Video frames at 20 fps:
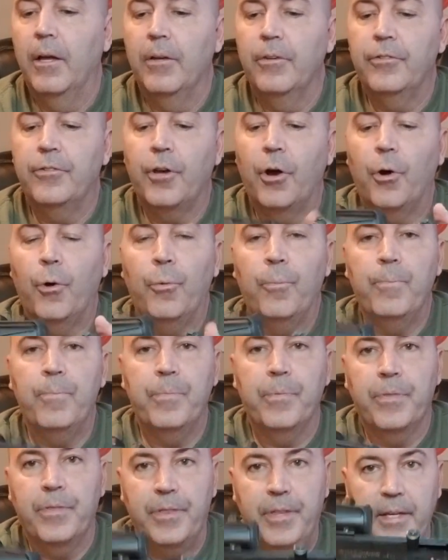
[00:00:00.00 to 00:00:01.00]
So
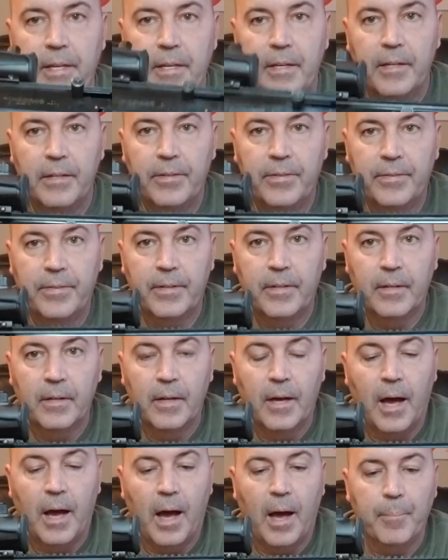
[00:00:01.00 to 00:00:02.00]
this,
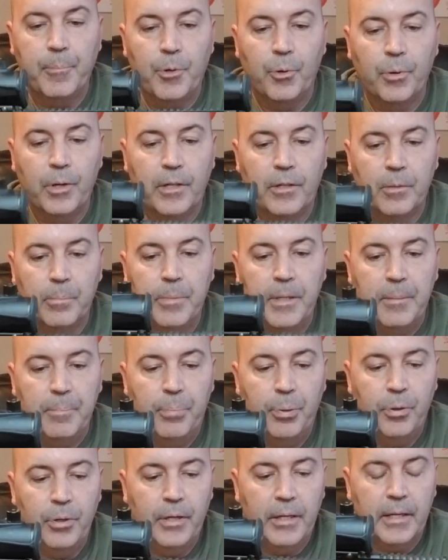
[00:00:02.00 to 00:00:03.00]
I'm going to be
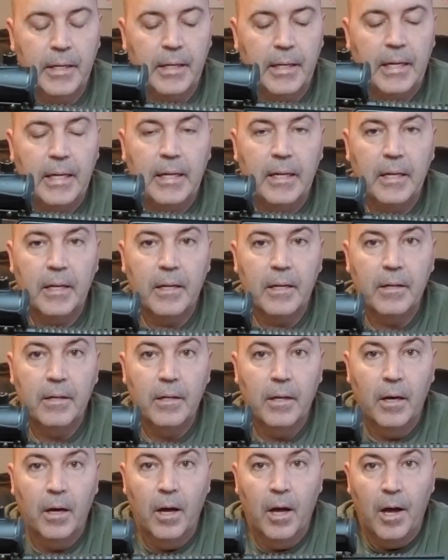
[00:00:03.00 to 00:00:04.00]
putting in
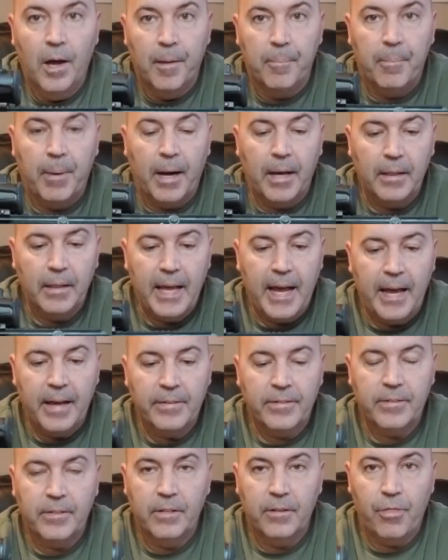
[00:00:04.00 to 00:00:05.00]
my
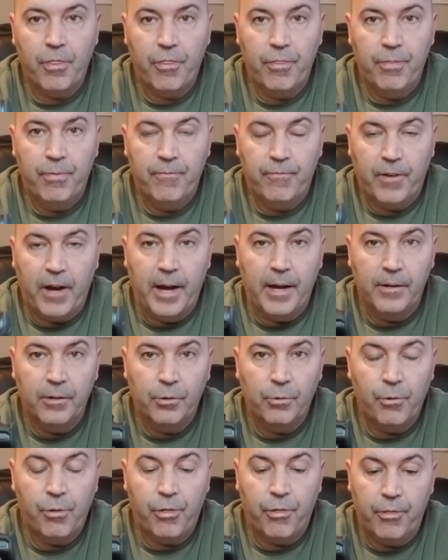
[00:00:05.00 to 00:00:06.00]
last and
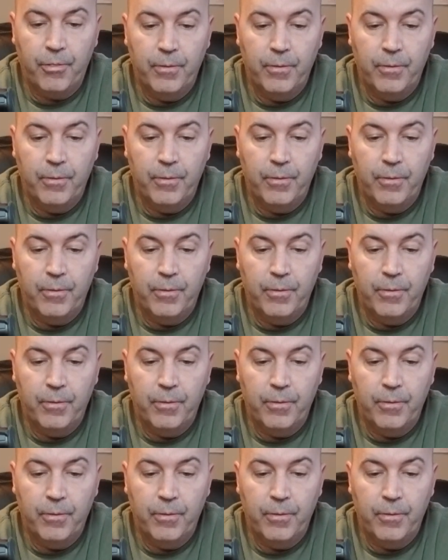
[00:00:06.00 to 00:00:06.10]
final,